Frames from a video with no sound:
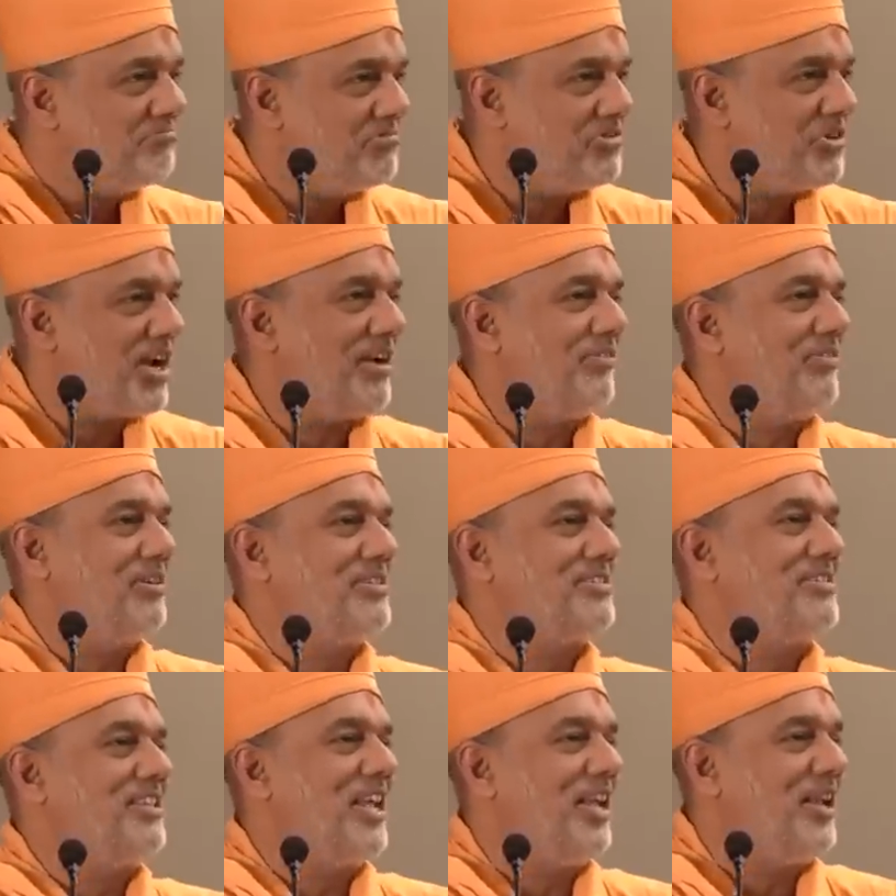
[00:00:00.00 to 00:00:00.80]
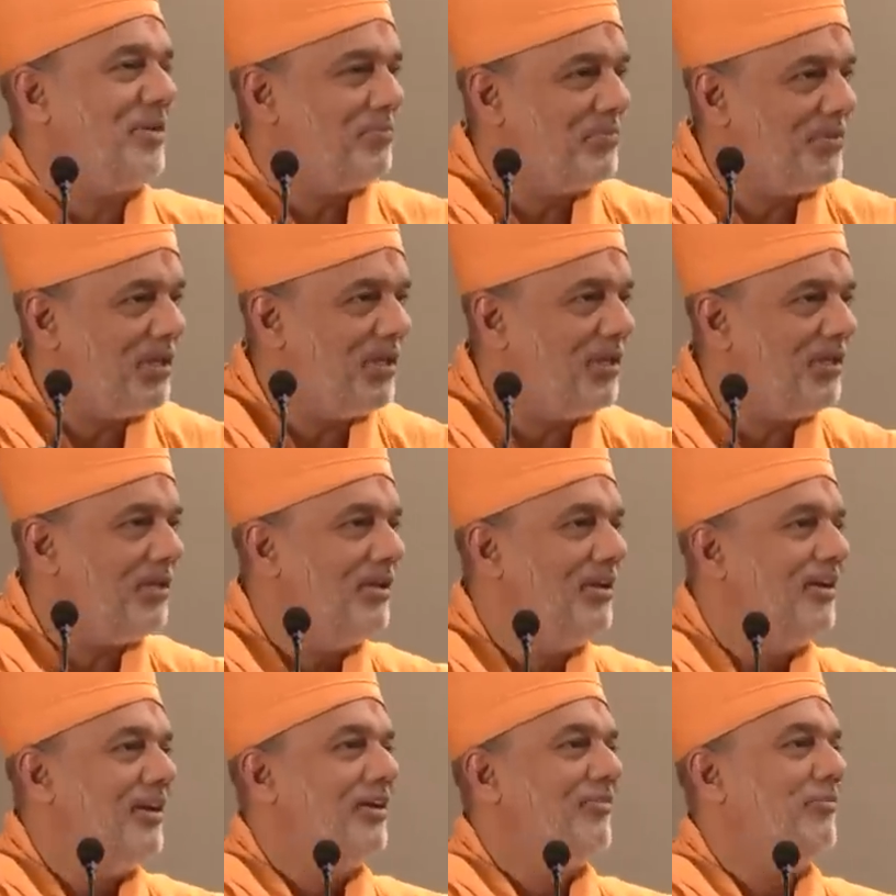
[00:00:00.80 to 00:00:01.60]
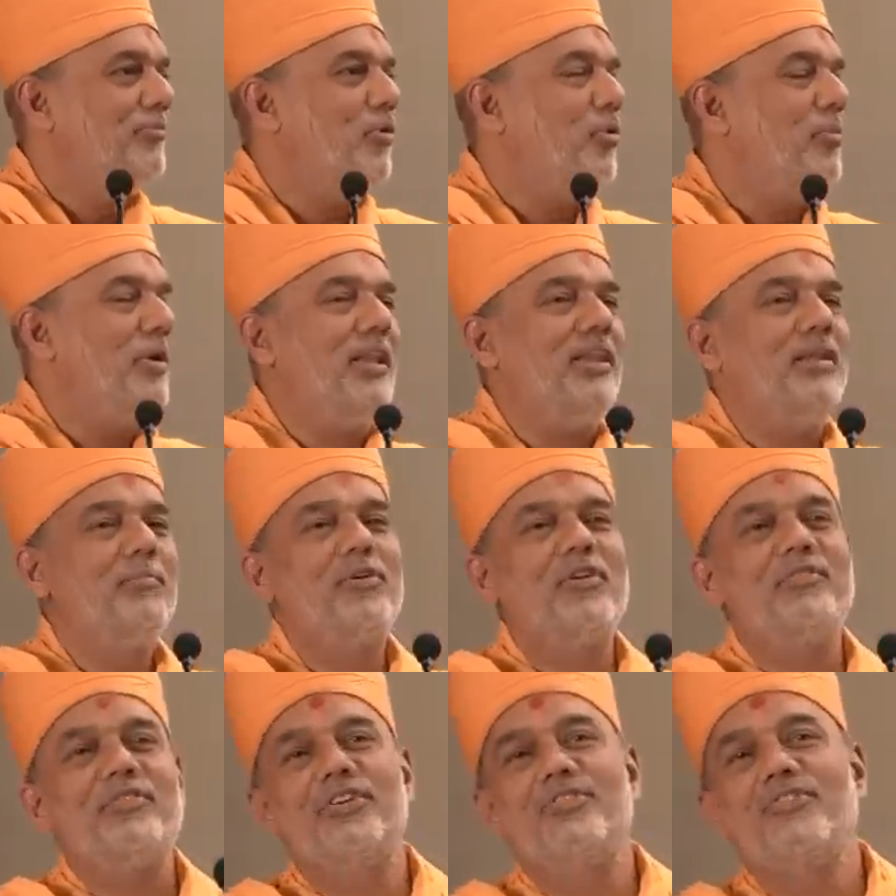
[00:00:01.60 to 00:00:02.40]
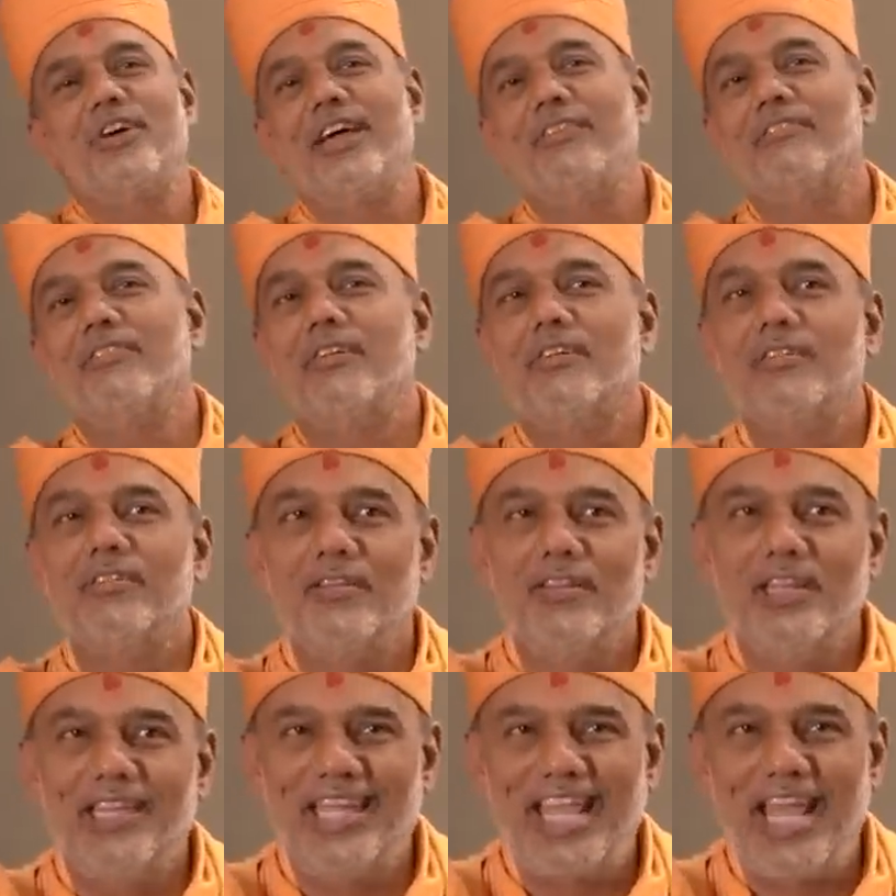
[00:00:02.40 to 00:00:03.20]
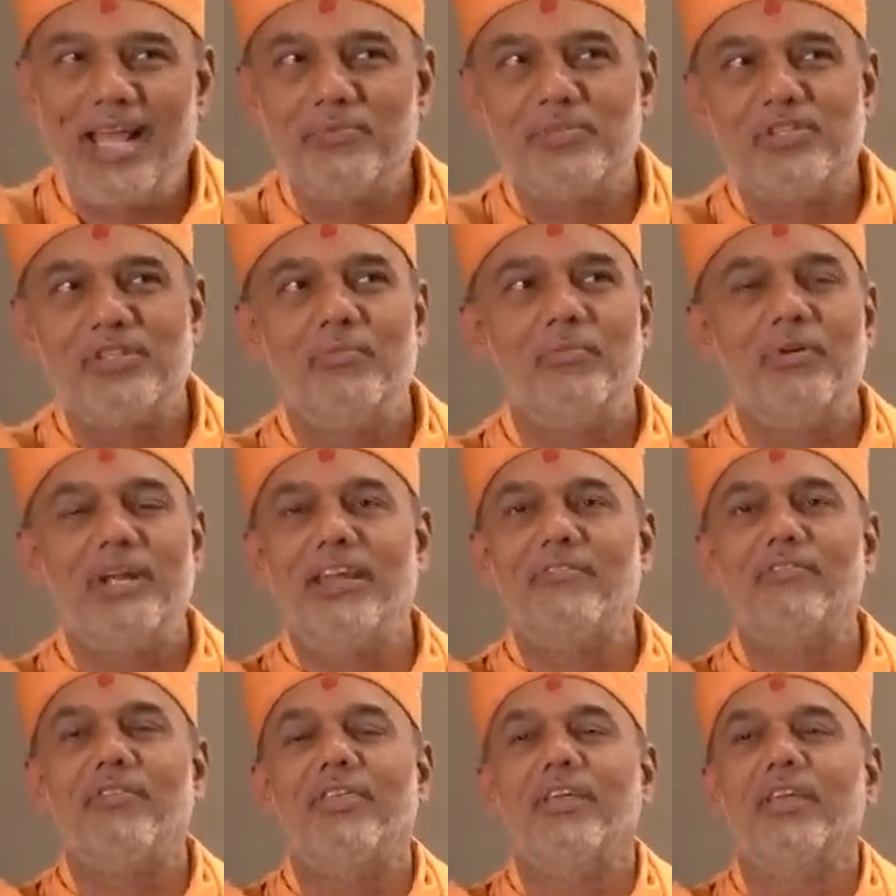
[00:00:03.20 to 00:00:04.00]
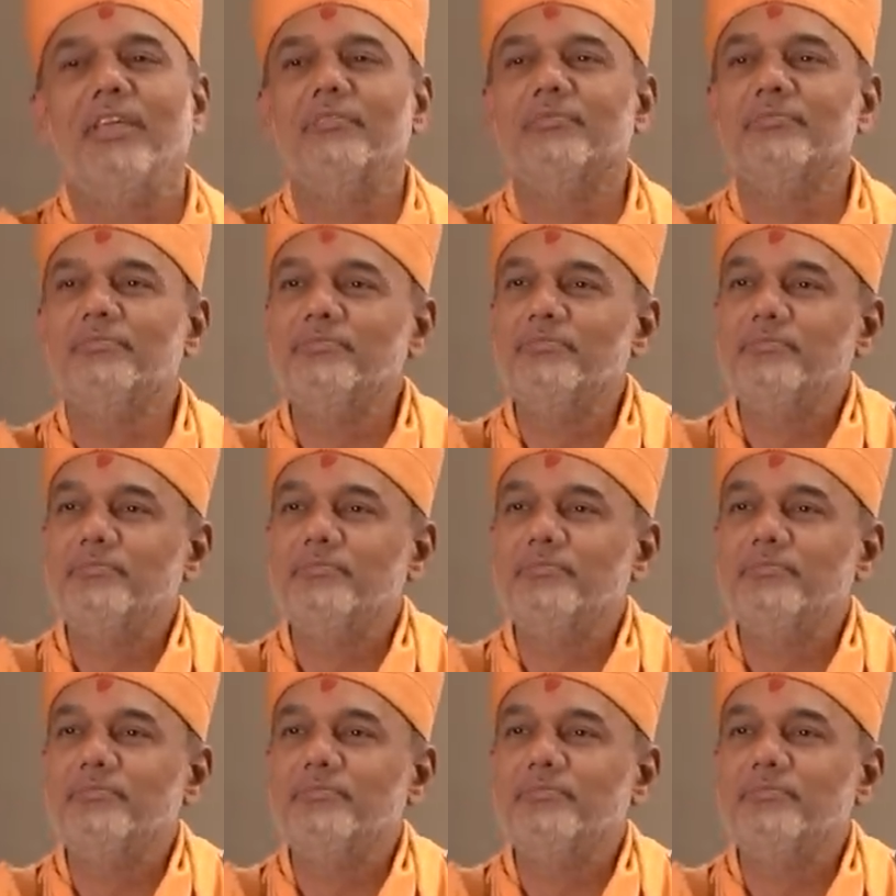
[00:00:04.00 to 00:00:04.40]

driver's name, the mobile number of the driver, the cab's number, everything.